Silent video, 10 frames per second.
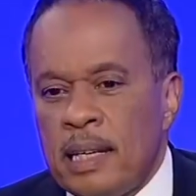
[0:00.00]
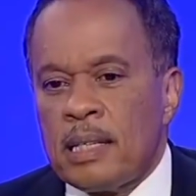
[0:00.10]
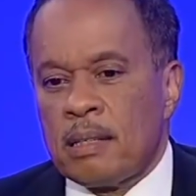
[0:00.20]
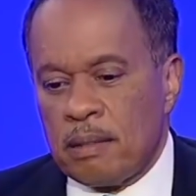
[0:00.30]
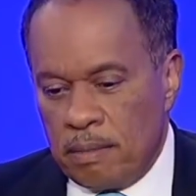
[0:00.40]

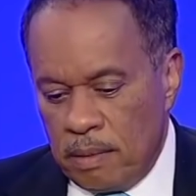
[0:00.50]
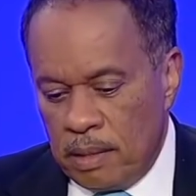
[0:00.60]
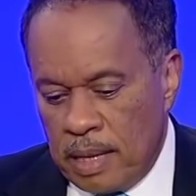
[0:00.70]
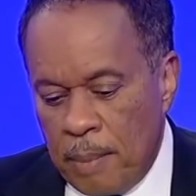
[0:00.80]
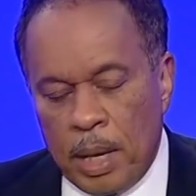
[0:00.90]
this
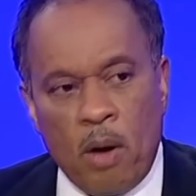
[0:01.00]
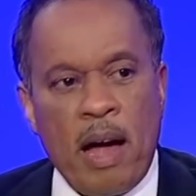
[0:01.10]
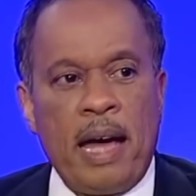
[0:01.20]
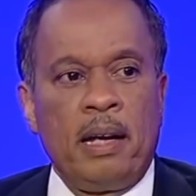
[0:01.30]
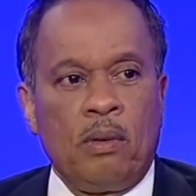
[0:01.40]

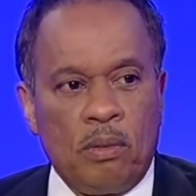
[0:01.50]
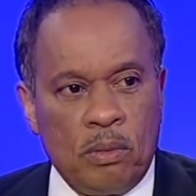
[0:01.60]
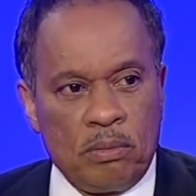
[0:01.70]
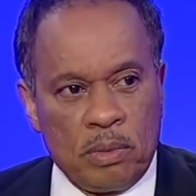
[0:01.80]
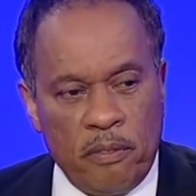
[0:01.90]
democratic,
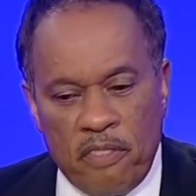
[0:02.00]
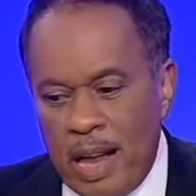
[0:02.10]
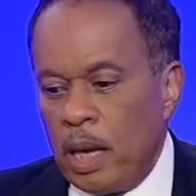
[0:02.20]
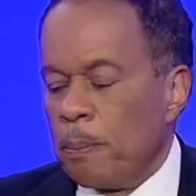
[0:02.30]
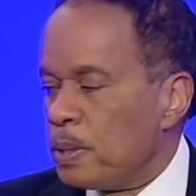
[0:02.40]

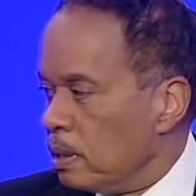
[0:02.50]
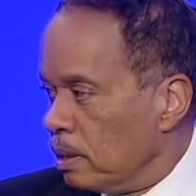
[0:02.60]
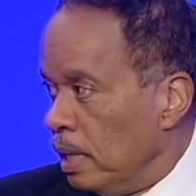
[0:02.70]
developed